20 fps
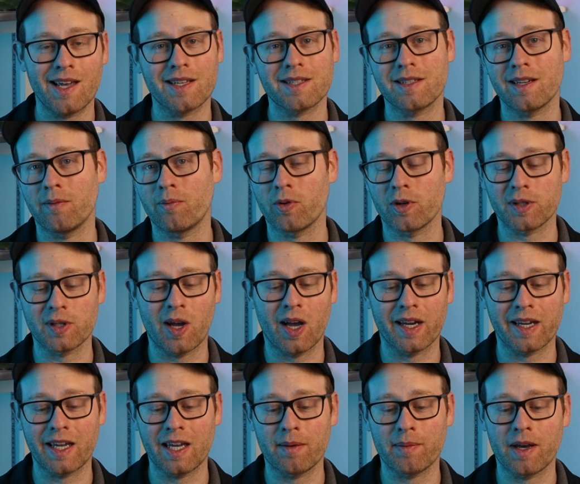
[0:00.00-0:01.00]
Next up, we're
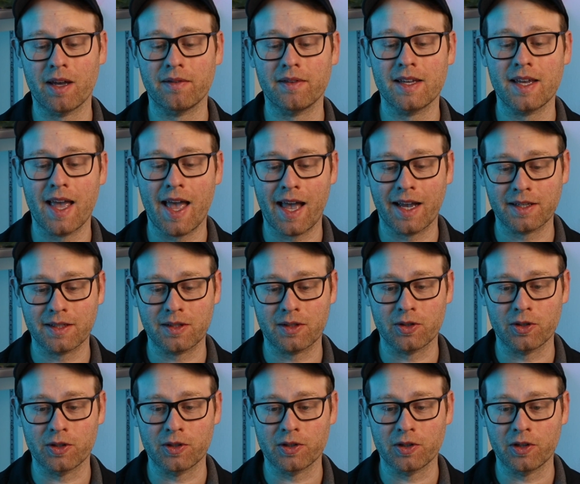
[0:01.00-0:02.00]
talking about the
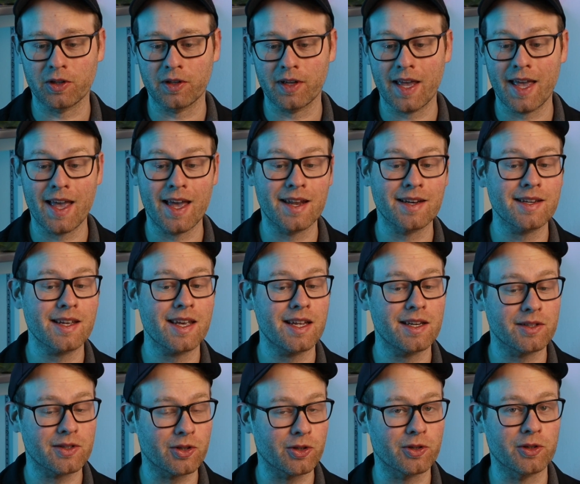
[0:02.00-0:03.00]
external and
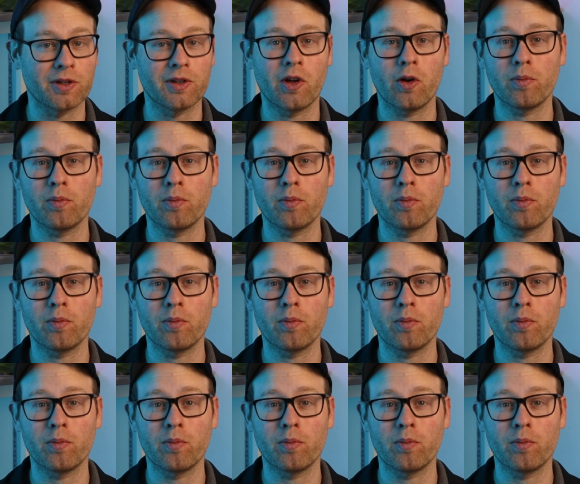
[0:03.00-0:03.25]
internal